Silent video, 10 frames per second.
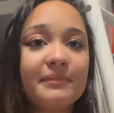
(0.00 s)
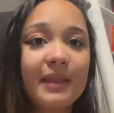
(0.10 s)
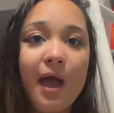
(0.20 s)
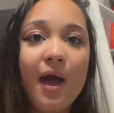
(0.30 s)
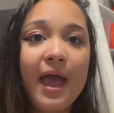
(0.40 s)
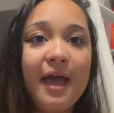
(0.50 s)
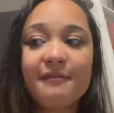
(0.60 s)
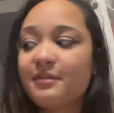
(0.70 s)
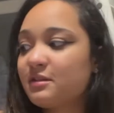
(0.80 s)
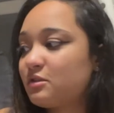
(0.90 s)
now I have
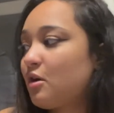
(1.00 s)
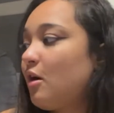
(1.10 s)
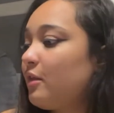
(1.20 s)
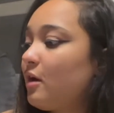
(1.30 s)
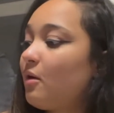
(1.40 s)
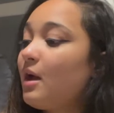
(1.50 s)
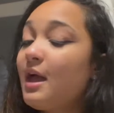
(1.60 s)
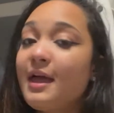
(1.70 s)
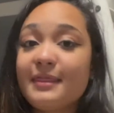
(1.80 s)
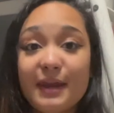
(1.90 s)
this doll though
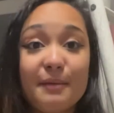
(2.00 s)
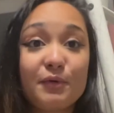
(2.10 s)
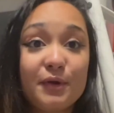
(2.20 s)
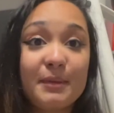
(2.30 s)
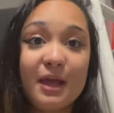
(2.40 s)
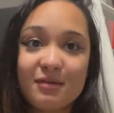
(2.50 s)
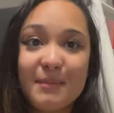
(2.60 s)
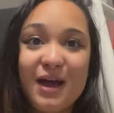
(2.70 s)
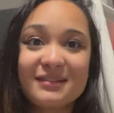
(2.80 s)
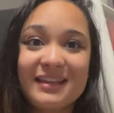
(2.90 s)
that I'm going to be
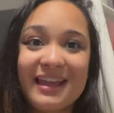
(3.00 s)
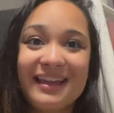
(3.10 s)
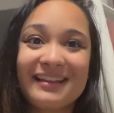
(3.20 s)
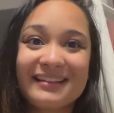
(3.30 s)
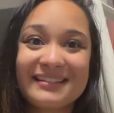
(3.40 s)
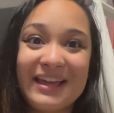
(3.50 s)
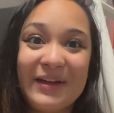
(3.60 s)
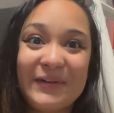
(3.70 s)
unboxing. So